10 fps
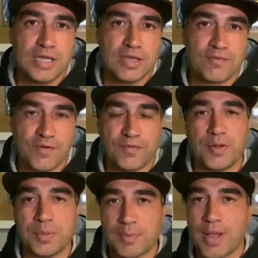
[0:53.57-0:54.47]

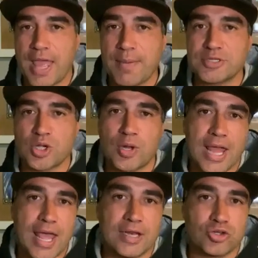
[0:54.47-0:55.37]
fulfillment by Amazon
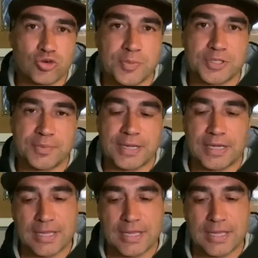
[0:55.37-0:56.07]
and drop shipping.